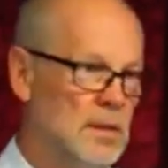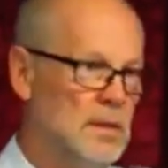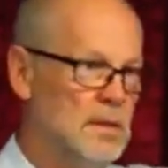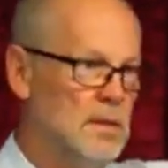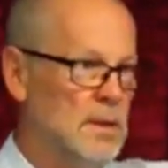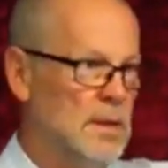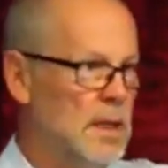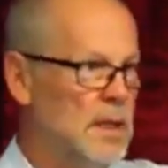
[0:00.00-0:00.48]

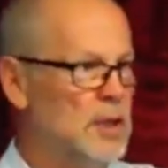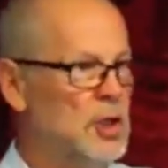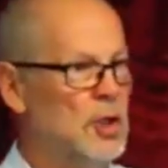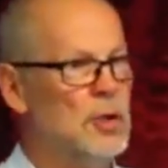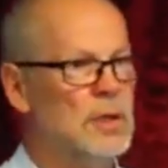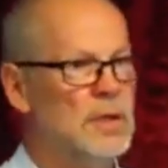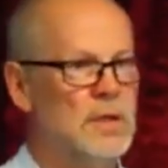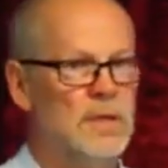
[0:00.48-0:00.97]
is
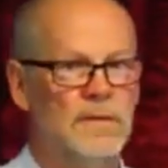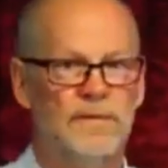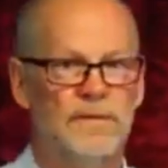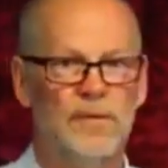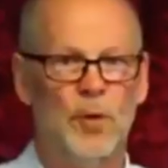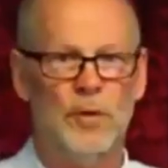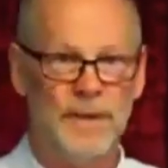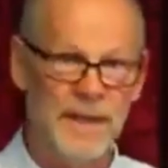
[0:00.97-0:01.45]
used
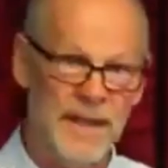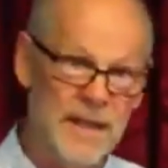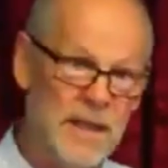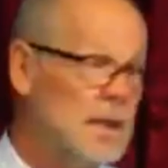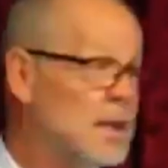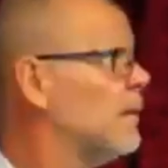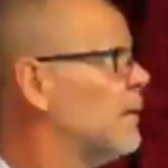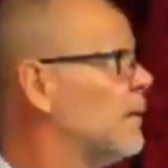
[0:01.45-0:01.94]
for this
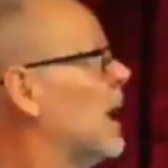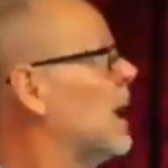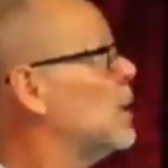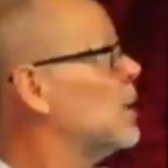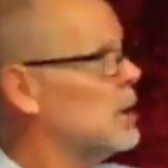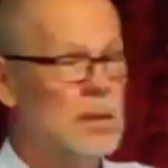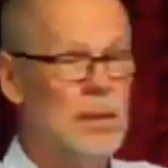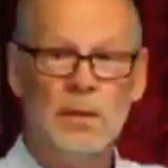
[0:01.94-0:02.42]

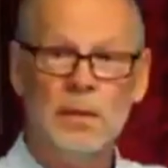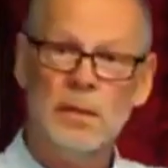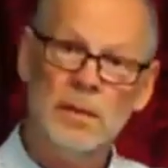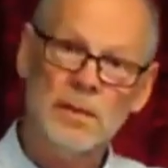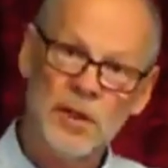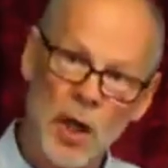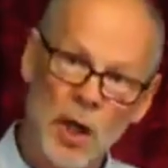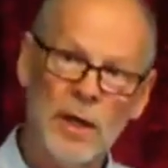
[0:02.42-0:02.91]
flesh.
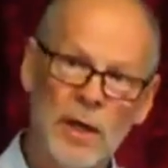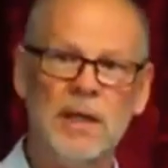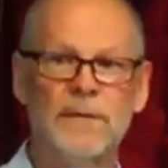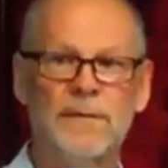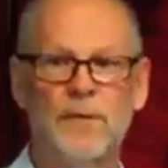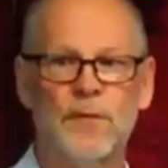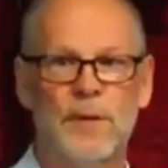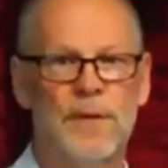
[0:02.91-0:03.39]
Totally
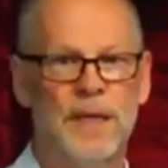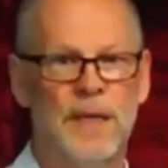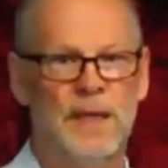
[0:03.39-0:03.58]
different thing.